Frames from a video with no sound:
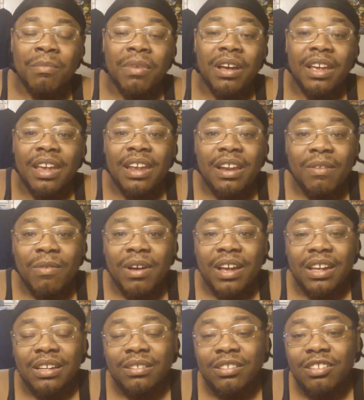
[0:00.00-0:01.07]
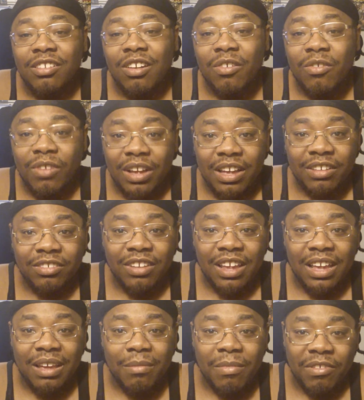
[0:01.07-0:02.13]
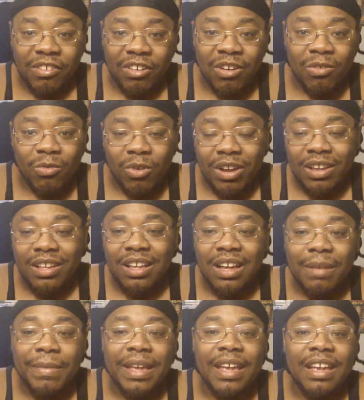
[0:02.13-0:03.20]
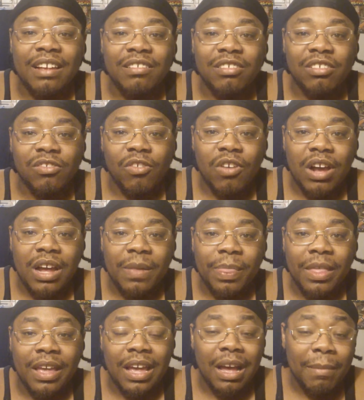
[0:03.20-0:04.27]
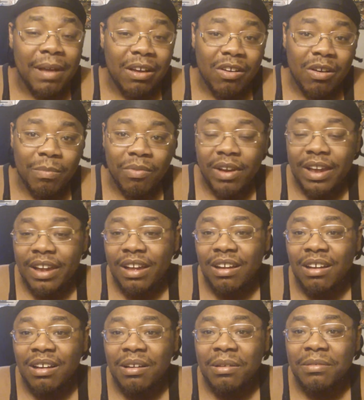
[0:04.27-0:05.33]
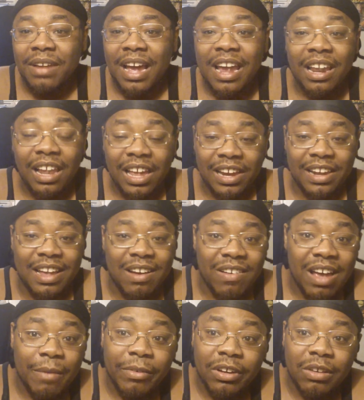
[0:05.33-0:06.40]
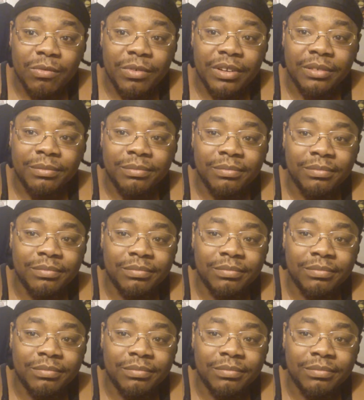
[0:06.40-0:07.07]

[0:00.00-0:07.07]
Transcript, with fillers: But anyway, tell you guys think. Make sure you rate, comment, and subscribe. And I'm about to go pray uh, Dying Light now. Have a good one.